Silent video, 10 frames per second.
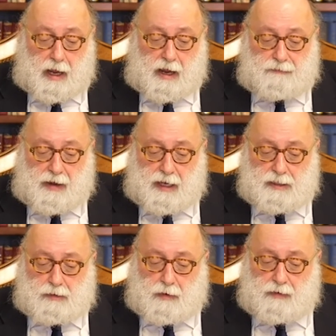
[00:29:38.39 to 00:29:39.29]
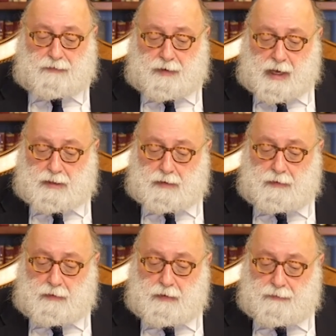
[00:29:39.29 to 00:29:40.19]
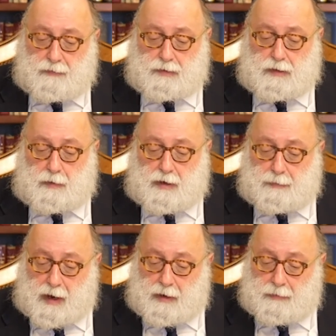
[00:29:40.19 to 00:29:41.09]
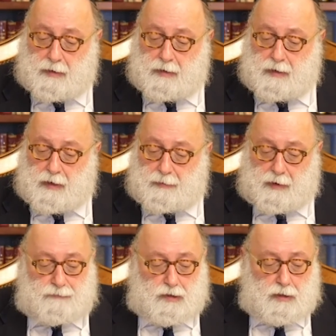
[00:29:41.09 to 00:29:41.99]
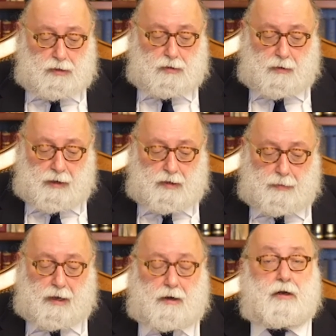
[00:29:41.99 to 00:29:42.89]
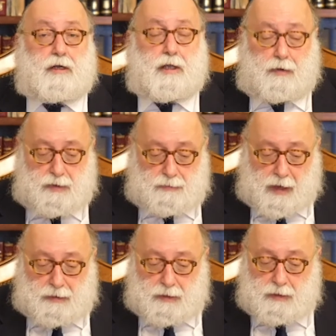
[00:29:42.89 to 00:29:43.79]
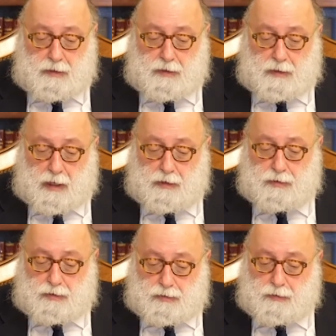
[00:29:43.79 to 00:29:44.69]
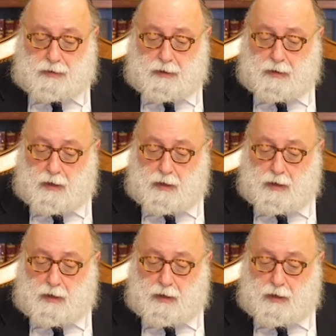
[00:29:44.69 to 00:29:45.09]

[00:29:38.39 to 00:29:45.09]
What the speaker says: I have asked around for an answer from some rabbeim, but I've just heard roundabout unclear responses, to tell you the truth.